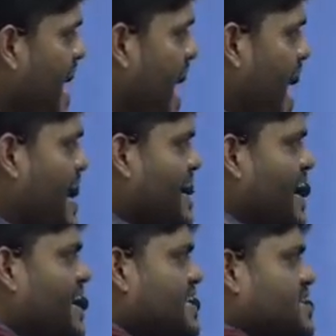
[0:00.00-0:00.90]

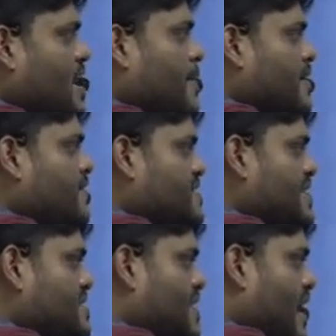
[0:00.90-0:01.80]
Uncle is coming with
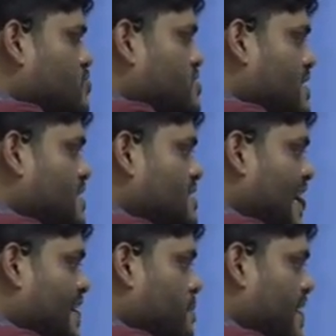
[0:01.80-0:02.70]
10,000.
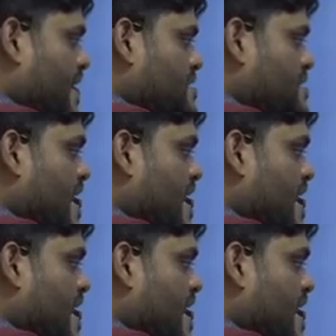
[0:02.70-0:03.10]
That means